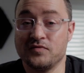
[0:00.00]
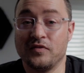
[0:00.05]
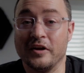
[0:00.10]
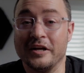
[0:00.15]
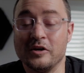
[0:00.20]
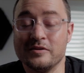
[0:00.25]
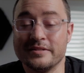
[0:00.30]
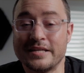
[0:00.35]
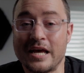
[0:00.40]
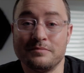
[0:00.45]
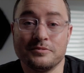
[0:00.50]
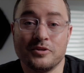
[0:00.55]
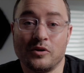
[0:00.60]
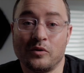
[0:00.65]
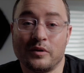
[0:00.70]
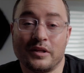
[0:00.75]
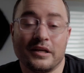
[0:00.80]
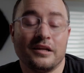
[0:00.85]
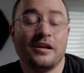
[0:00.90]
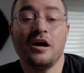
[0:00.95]
video is
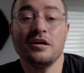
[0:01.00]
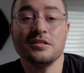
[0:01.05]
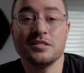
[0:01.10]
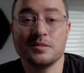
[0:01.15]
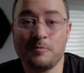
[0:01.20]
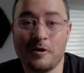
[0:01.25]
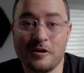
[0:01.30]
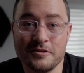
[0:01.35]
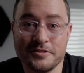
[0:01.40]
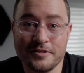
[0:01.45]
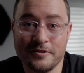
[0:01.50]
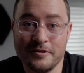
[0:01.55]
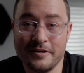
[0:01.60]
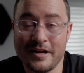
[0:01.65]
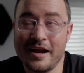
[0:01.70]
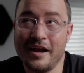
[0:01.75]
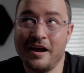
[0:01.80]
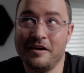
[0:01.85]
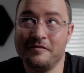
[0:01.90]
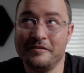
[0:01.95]
absolutely not sponsored.
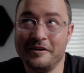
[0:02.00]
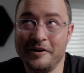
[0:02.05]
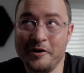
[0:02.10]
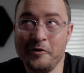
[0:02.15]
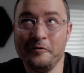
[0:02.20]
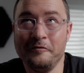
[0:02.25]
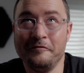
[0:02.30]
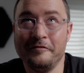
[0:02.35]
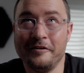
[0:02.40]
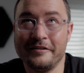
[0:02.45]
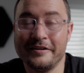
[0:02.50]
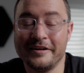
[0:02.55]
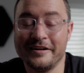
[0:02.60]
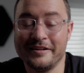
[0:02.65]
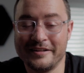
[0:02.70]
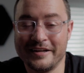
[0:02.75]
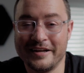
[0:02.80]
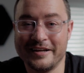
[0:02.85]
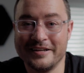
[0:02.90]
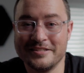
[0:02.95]
I have no
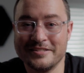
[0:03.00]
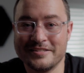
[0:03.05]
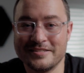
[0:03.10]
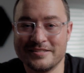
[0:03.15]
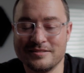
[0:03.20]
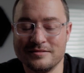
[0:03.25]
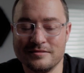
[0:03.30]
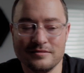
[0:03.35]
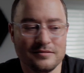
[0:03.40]
affiliate links.